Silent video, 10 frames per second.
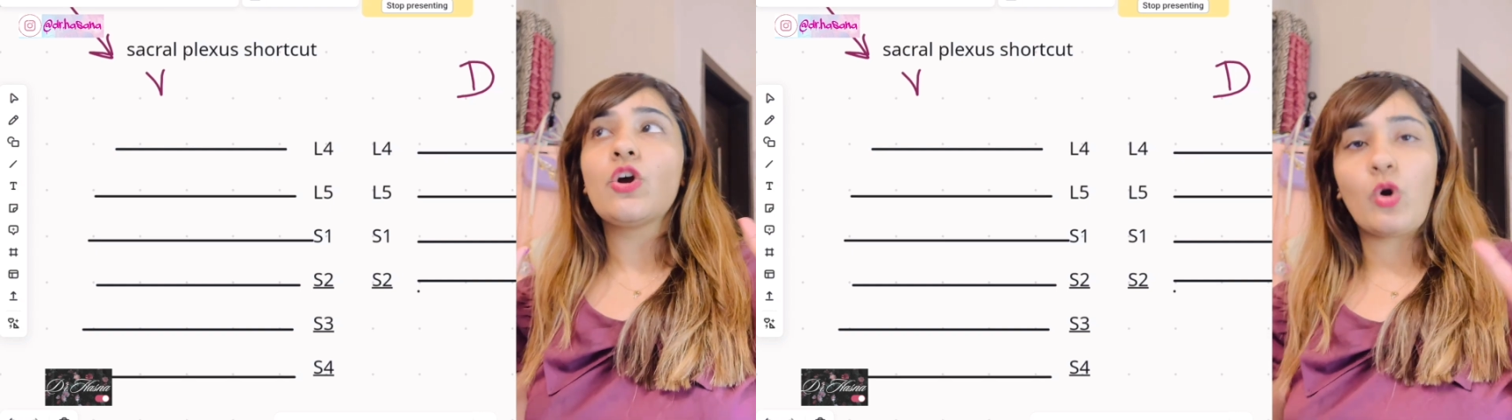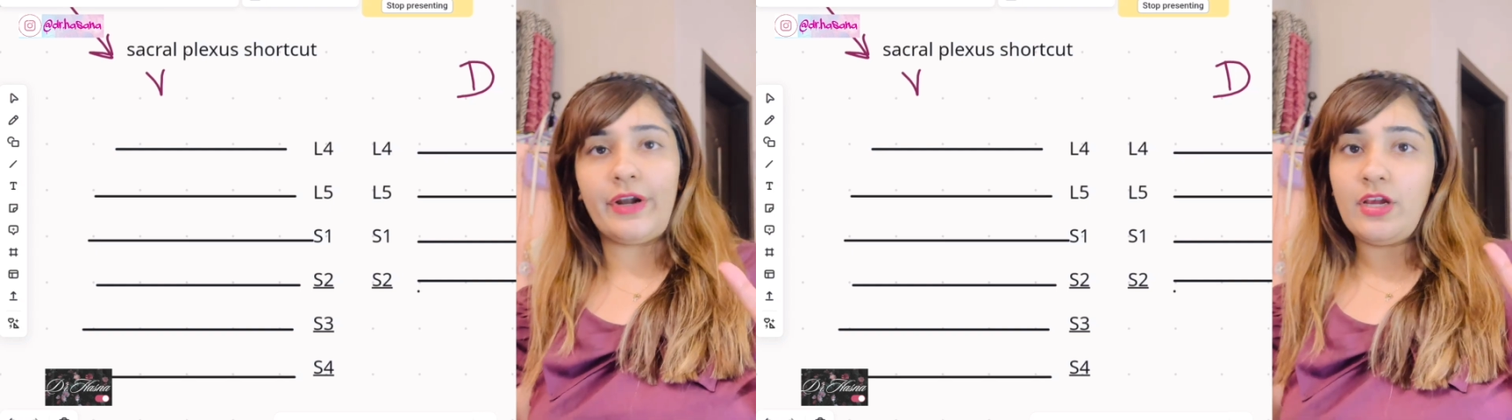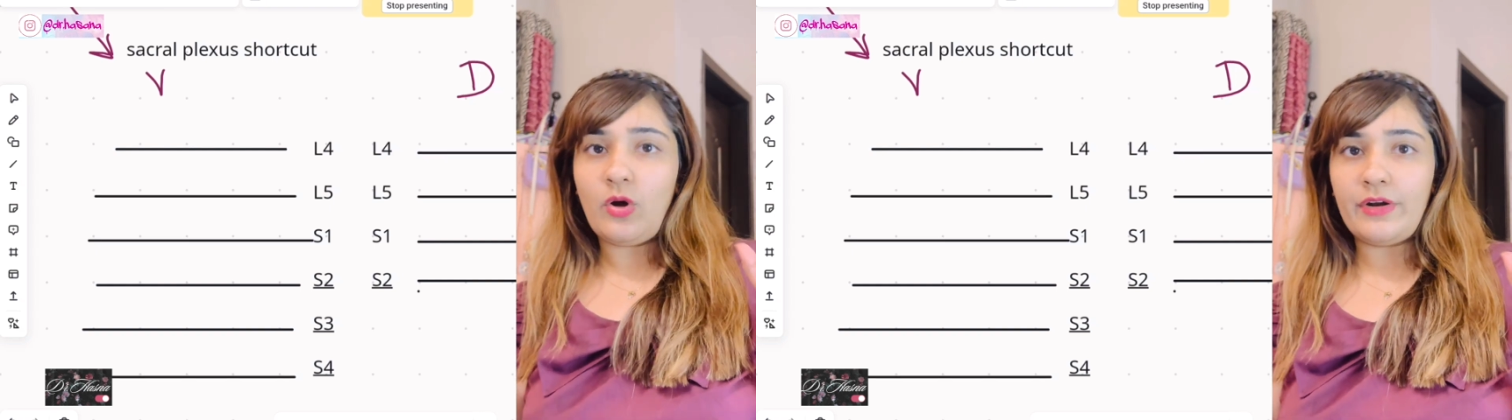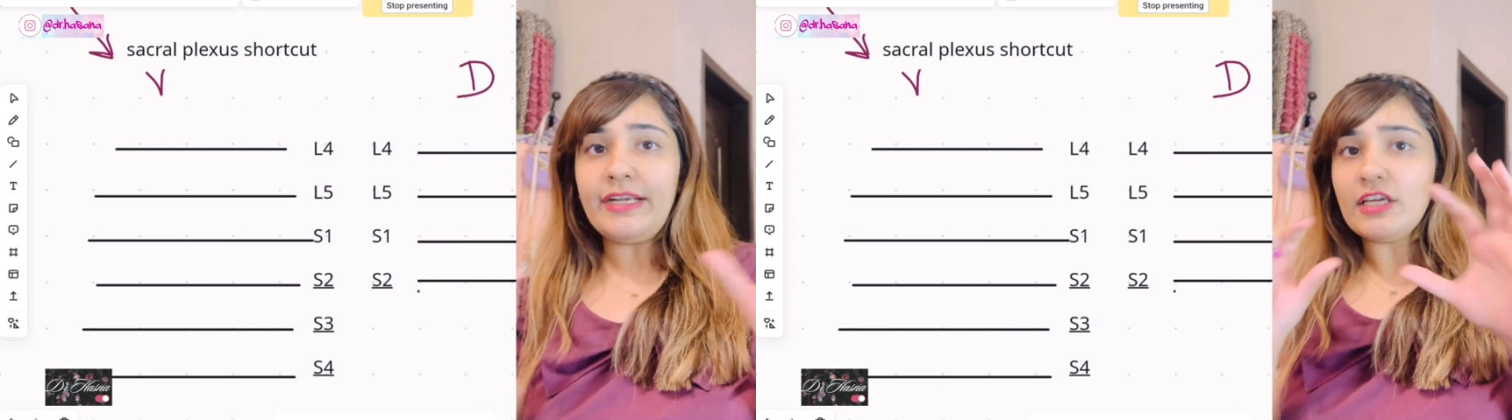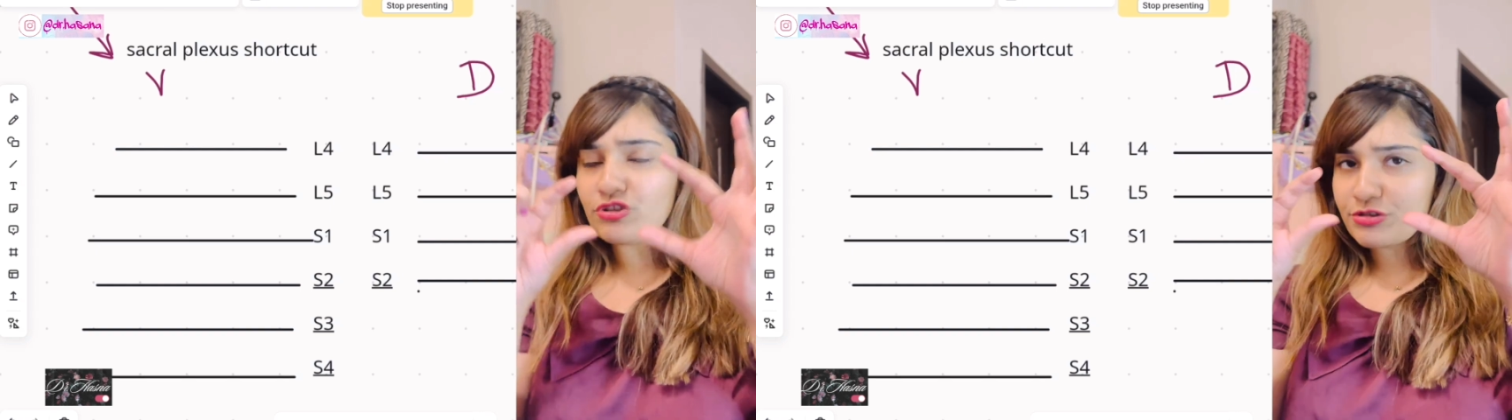cord. All
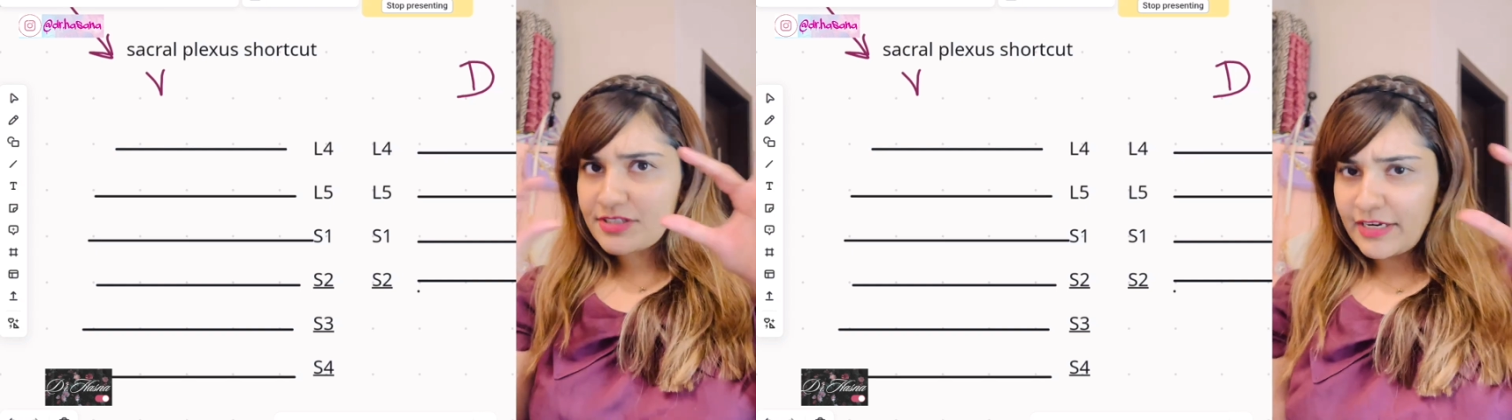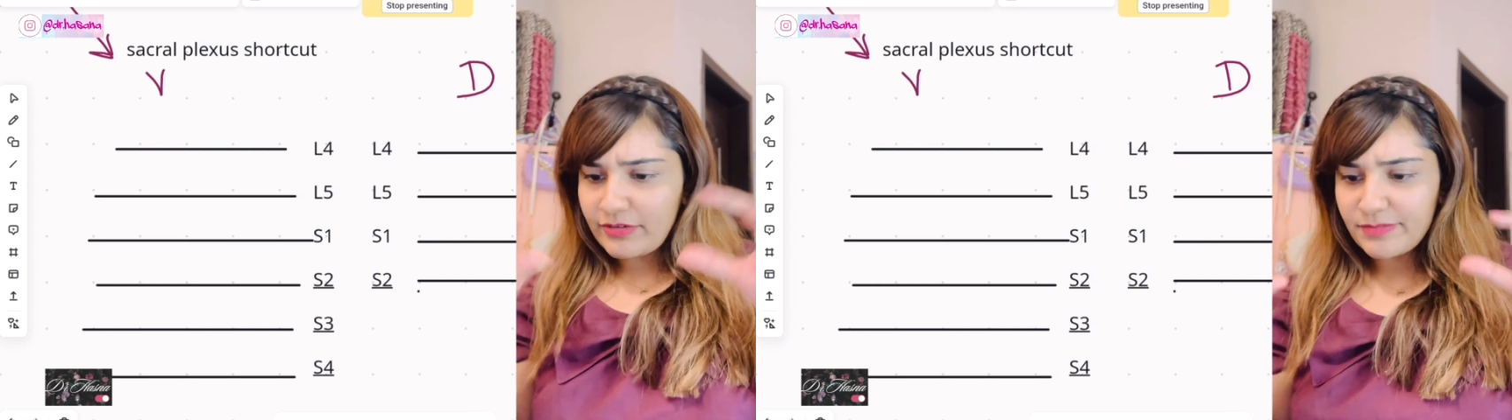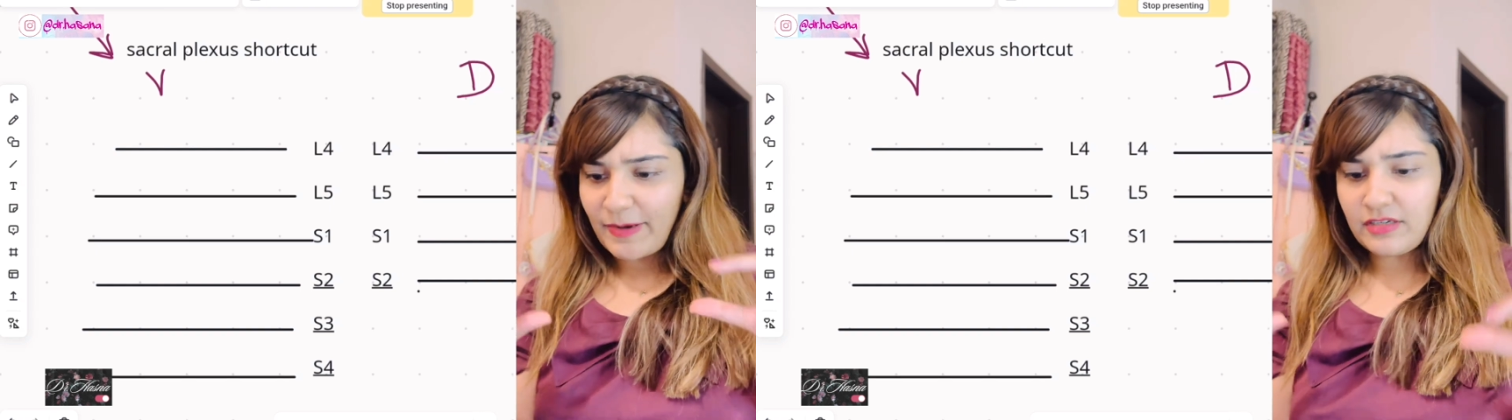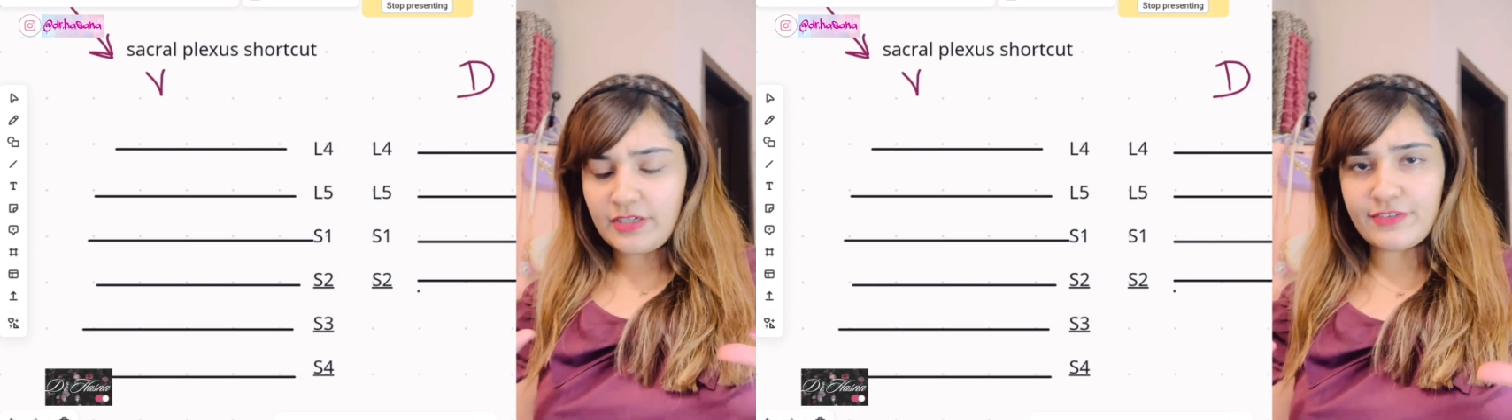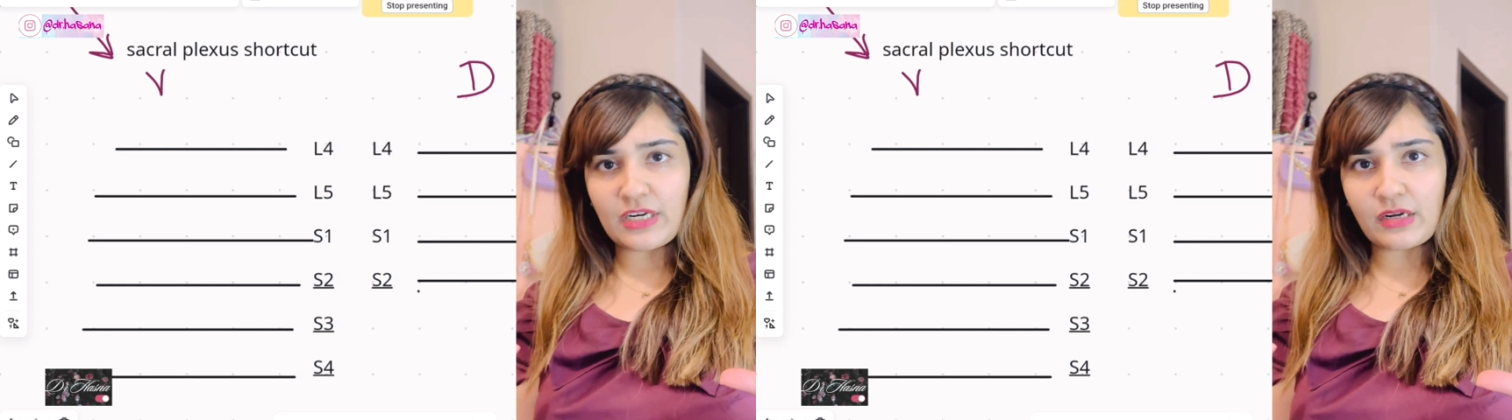right. So sacral spinal
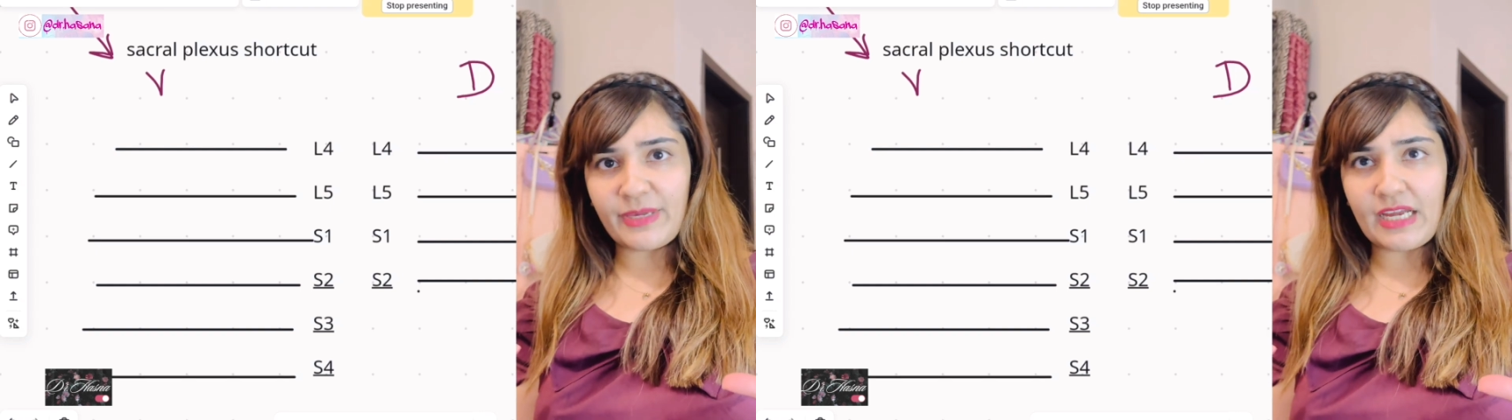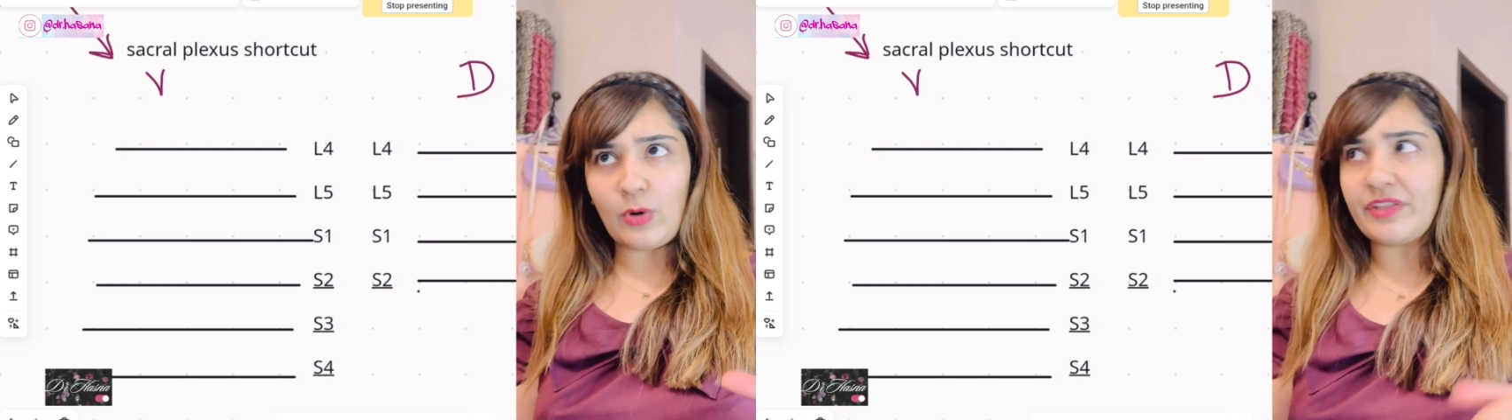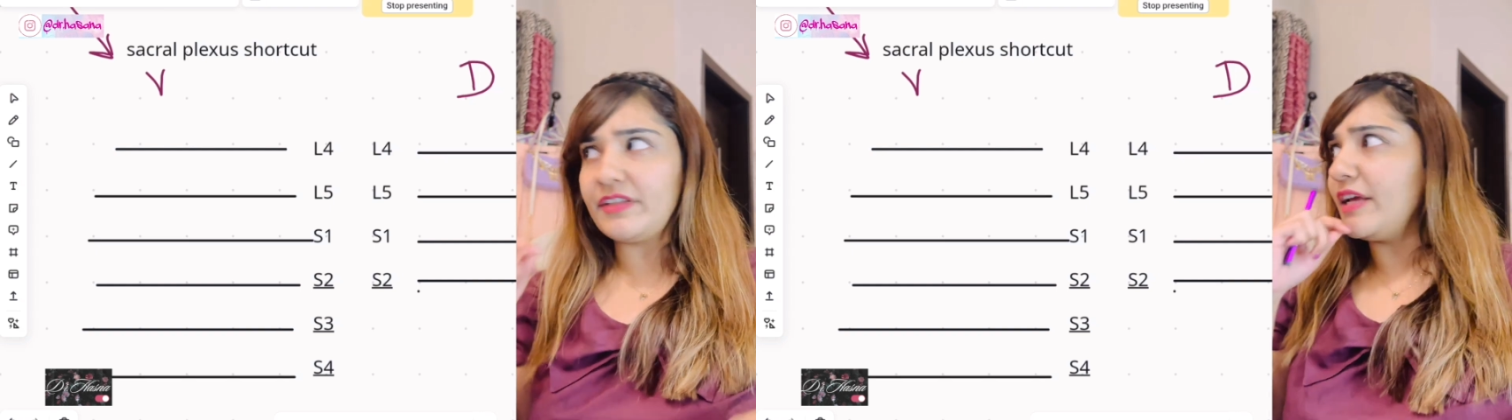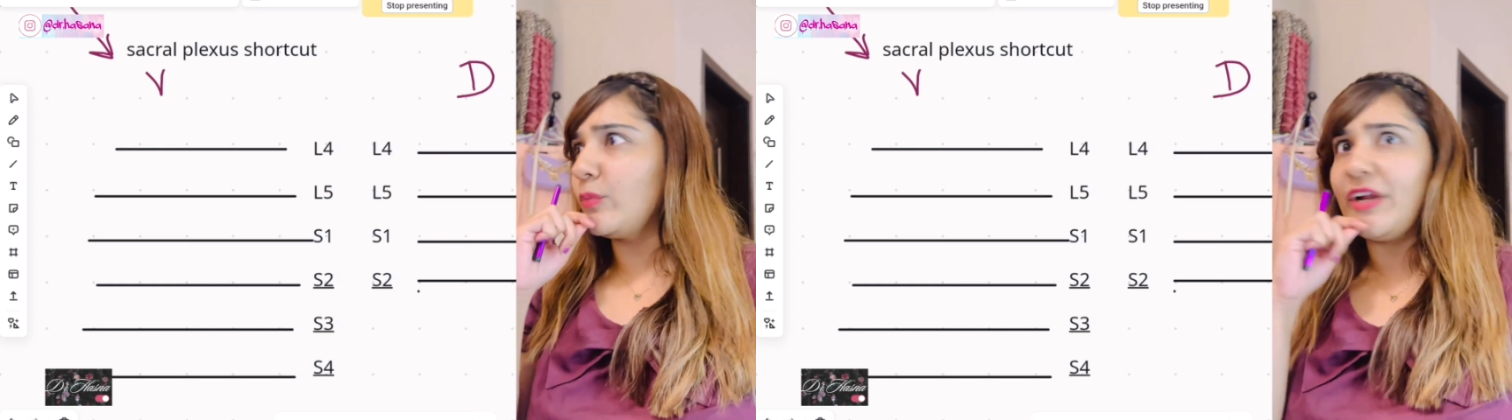nerves are coming out and they're like,